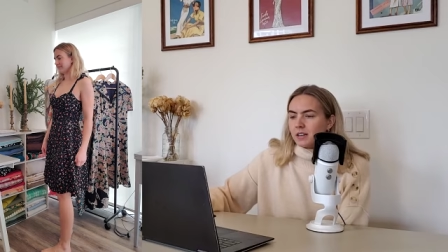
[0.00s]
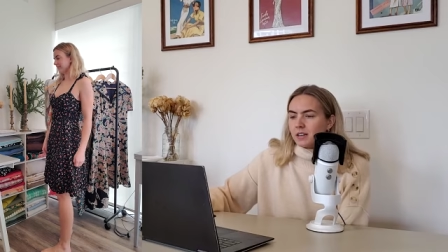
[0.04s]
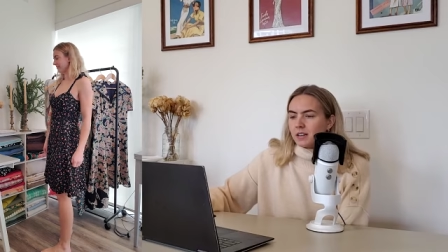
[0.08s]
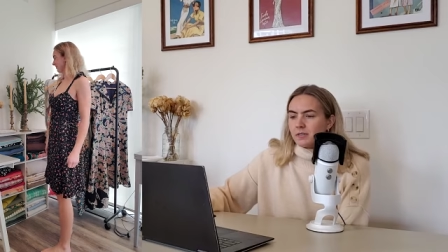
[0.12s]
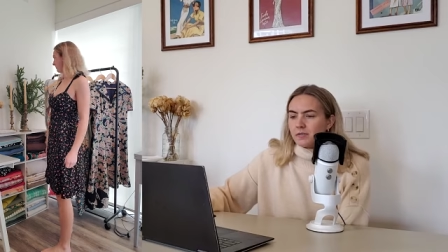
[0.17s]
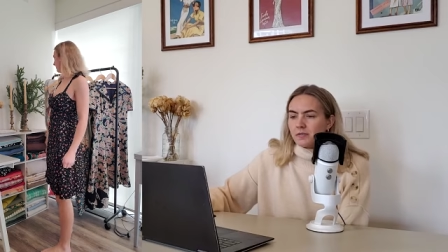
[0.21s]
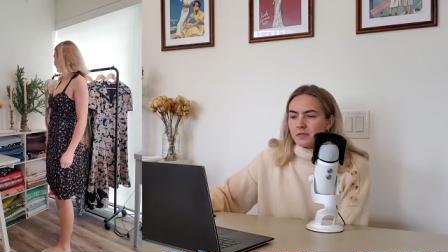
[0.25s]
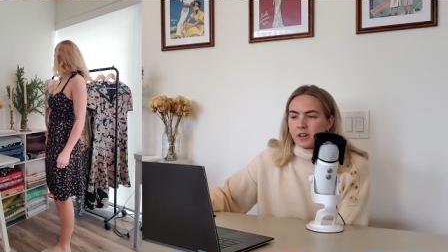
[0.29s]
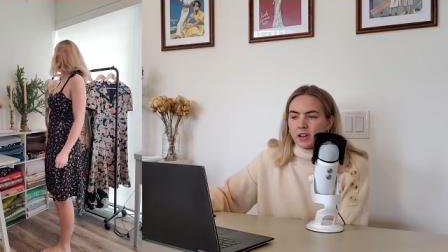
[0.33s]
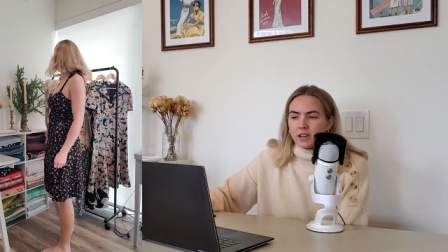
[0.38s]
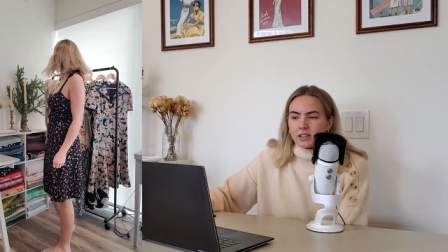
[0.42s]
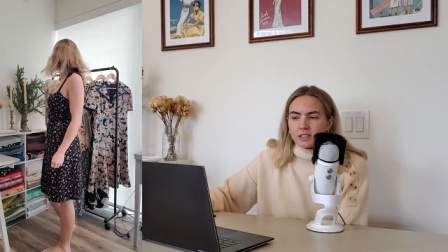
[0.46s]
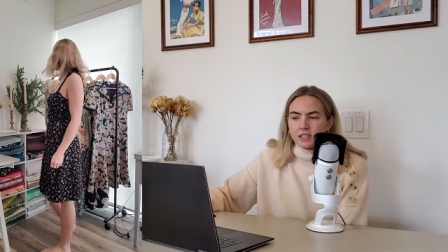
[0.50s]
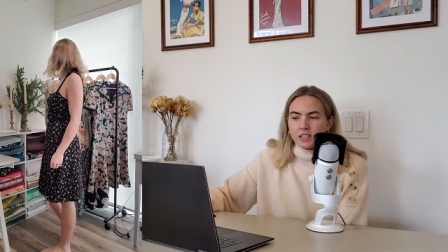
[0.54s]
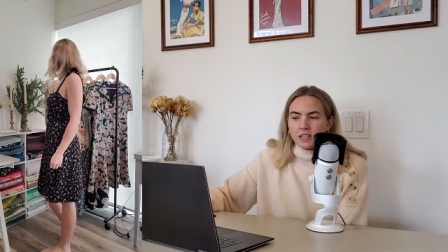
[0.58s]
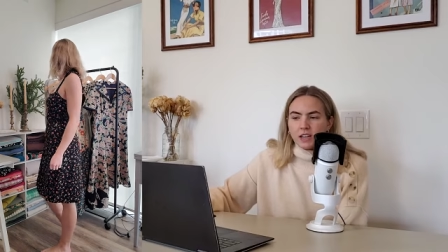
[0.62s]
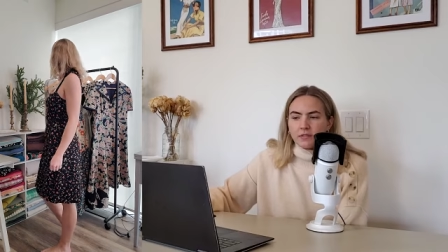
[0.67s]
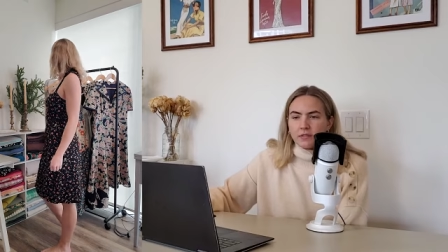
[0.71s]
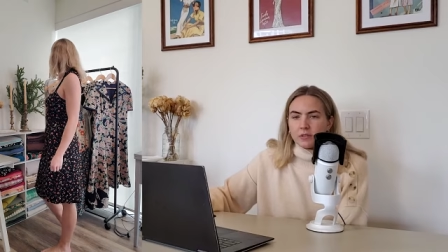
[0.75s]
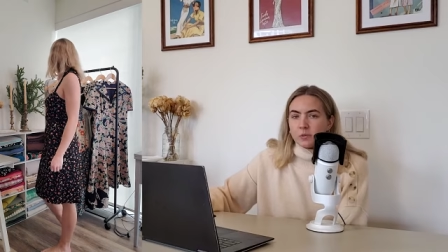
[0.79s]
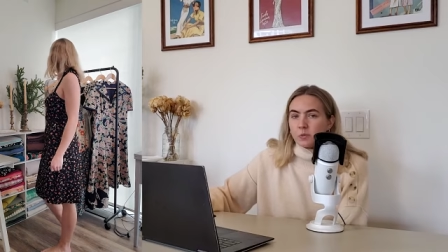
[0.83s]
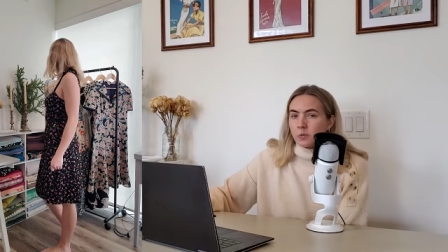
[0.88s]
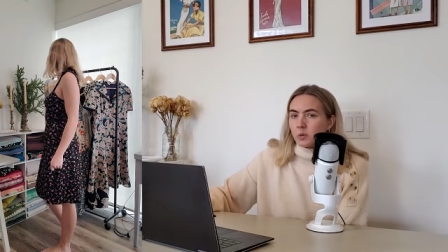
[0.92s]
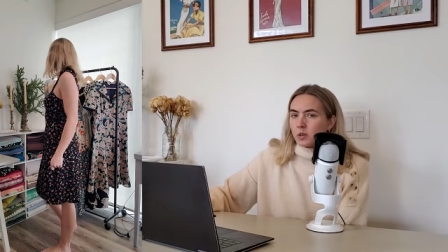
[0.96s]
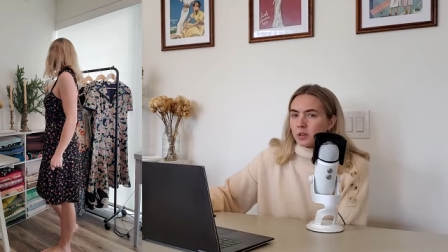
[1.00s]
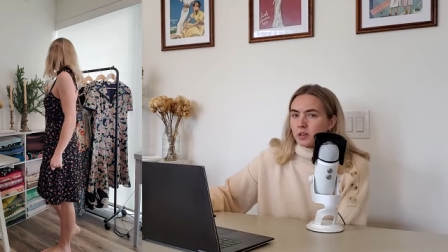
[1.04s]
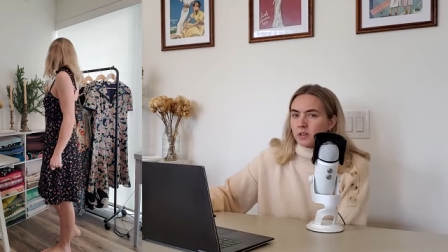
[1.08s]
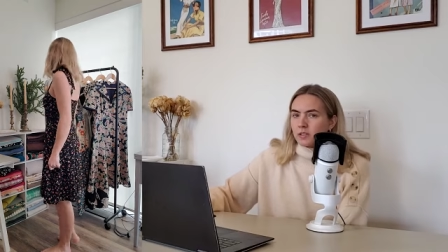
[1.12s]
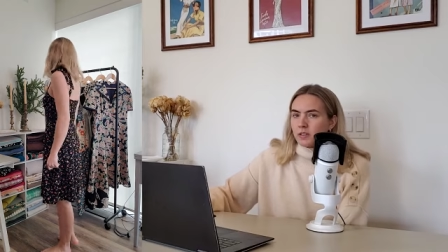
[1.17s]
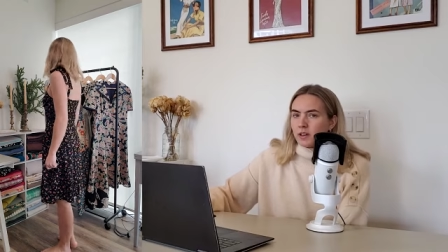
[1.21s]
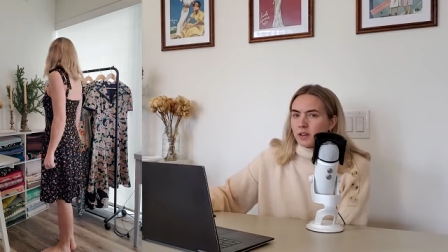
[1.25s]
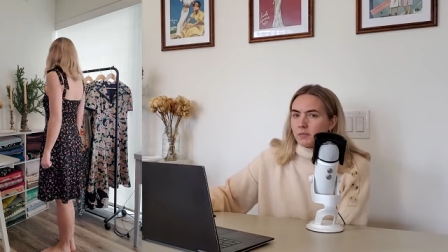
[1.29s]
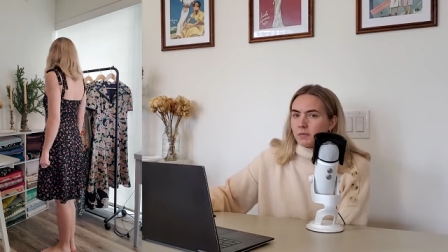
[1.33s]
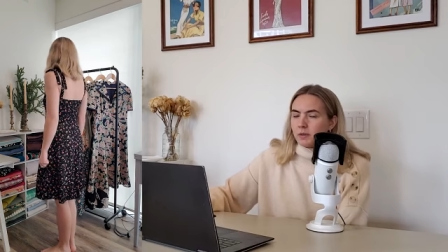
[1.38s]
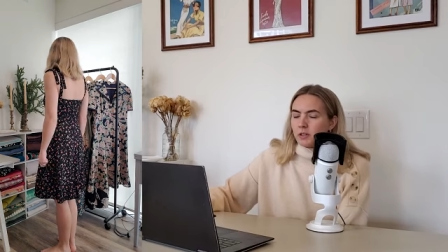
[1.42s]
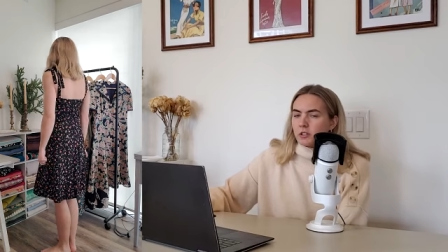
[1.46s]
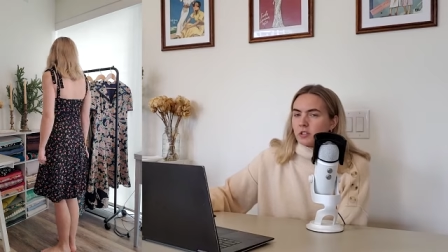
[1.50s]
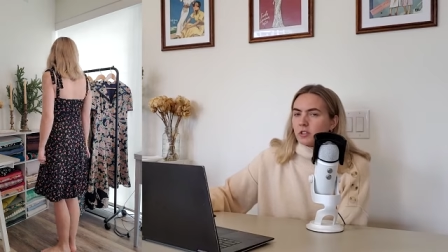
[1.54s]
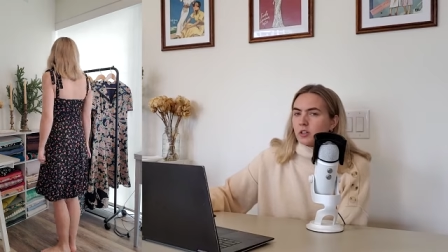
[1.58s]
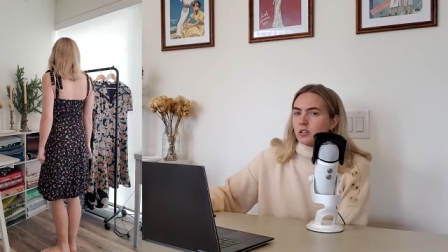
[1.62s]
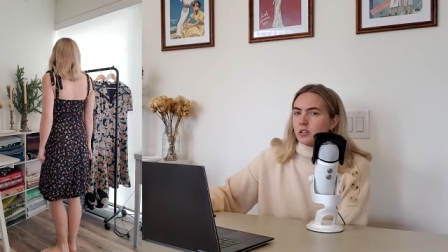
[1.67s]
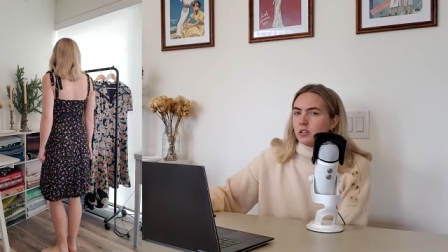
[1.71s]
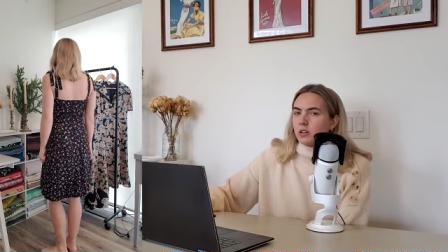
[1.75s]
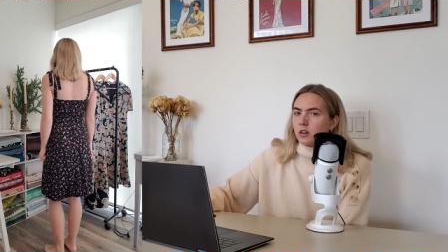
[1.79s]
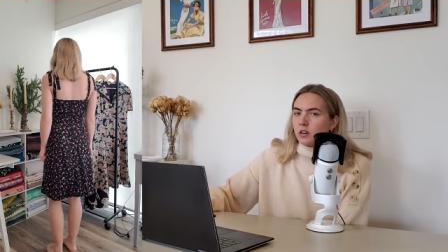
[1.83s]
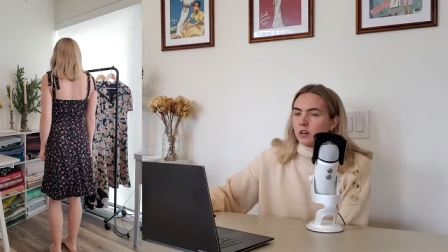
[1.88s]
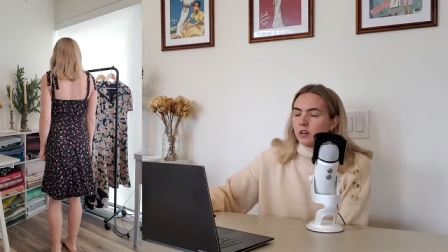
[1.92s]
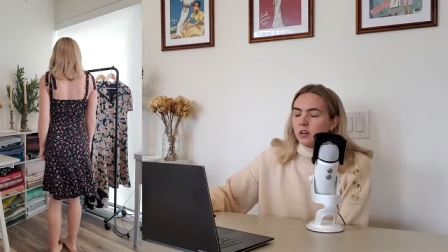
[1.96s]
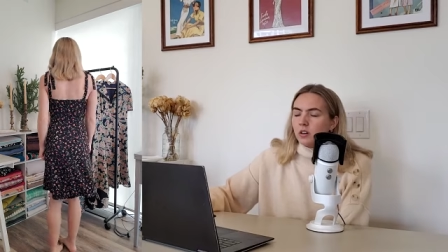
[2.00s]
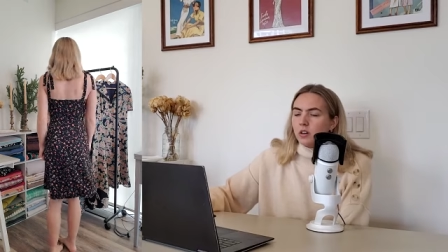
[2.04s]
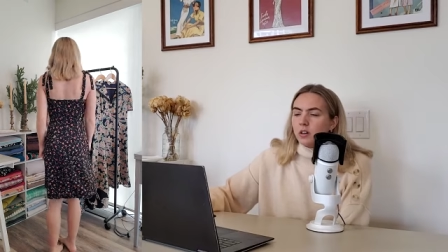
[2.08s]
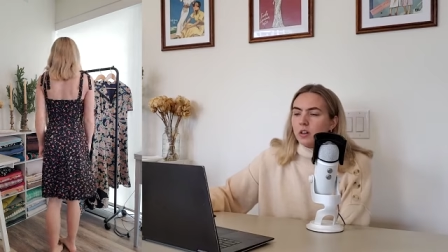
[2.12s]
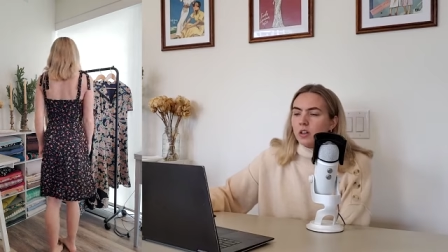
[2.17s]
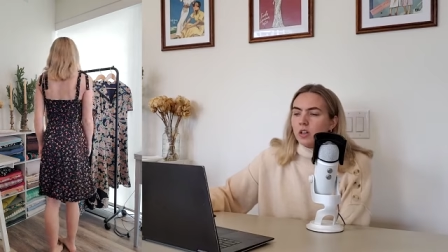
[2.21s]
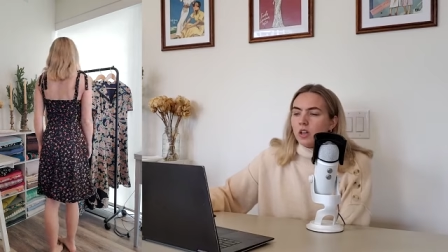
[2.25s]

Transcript: In fact, I haven't worn it that much at all.